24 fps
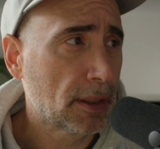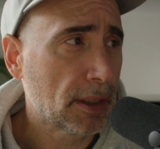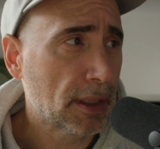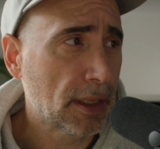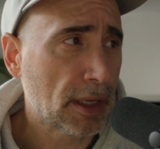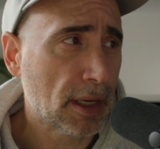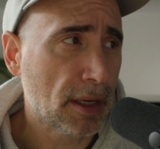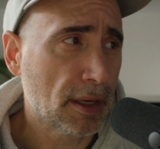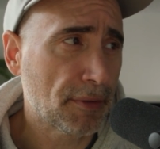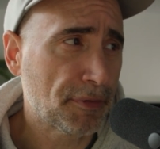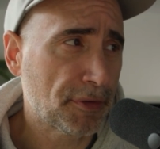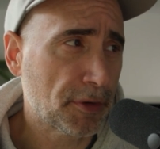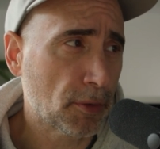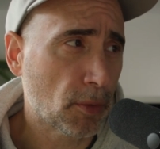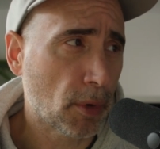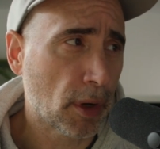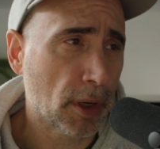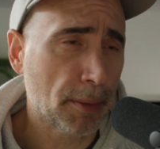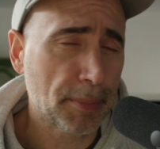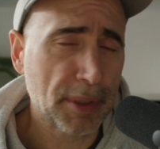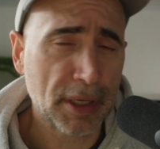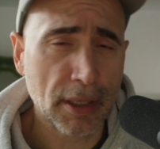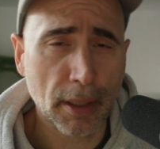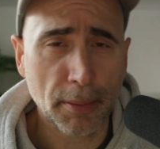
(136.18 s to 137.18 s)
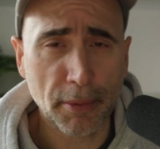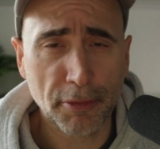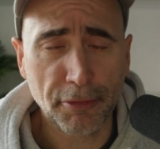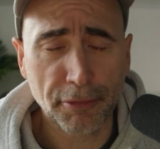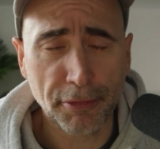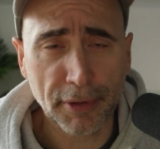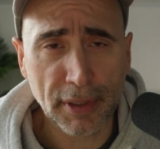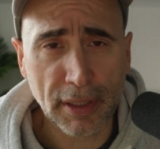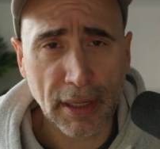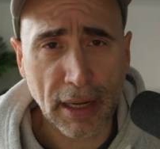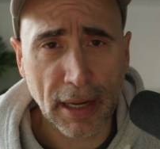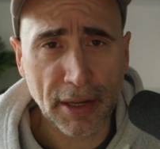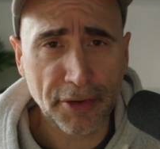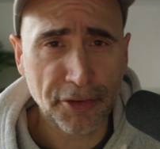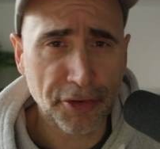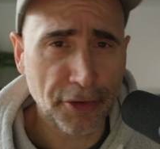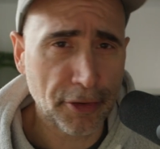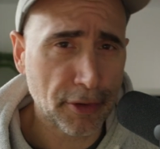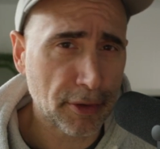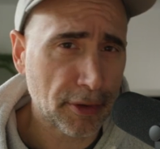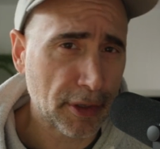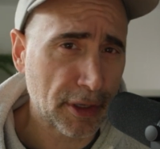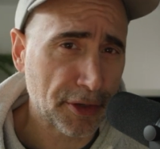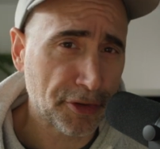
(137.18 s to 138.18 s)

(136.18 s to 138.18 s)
If you want to become a freelancer,